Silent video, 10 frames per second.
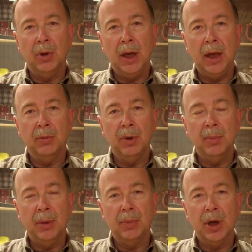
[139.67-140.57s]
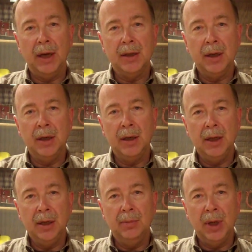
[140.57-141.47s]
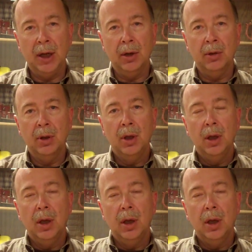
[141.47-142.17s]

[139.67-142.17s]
while I remember, I did an email